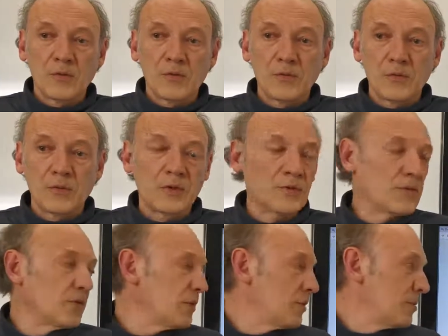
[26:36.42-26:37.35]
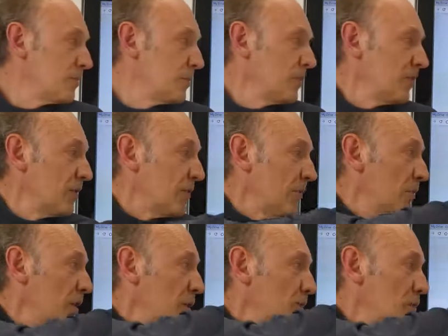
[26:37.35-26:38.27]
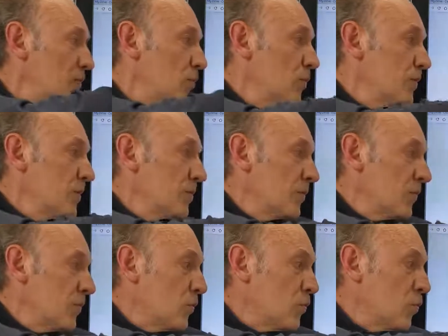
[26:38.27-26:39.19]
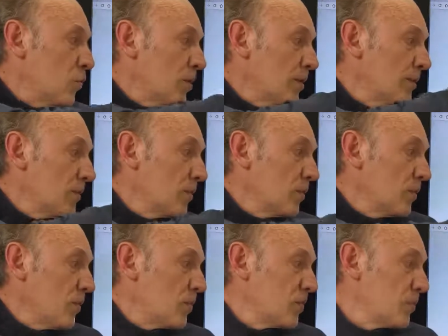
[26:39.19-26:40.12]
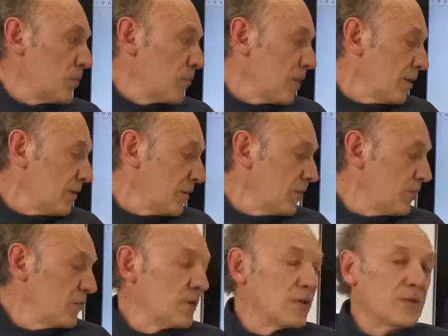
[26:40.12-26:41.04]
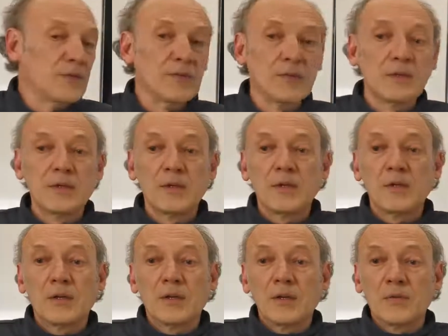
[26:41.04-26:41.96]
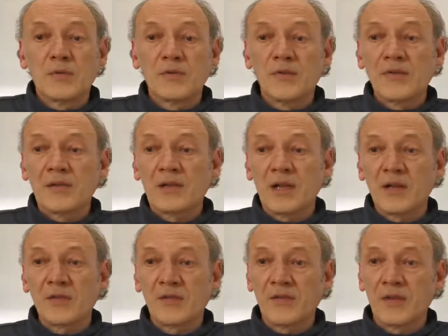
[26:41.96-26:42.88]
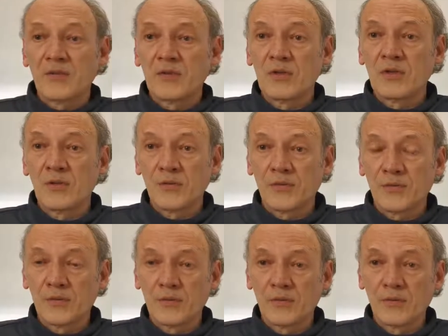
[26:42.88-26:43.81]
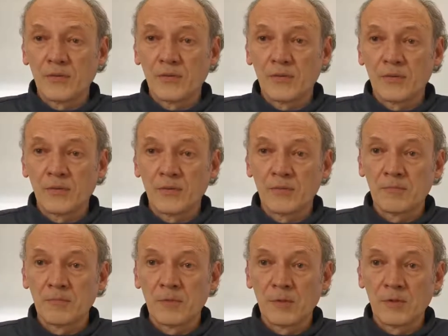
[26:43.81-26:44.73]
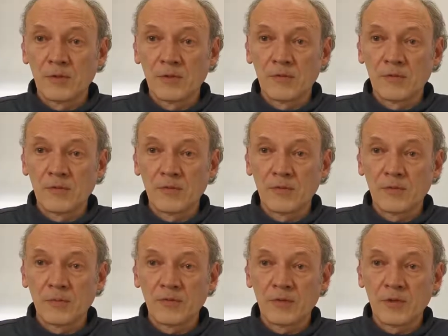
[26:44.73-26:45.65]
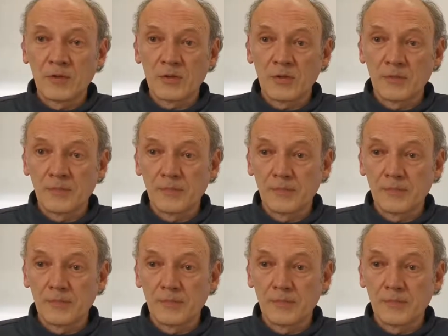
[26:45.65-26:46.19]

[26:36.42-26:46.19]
So you can see it's a factor of more than 4 of the price decrease within the last 7 years. So that's substantial.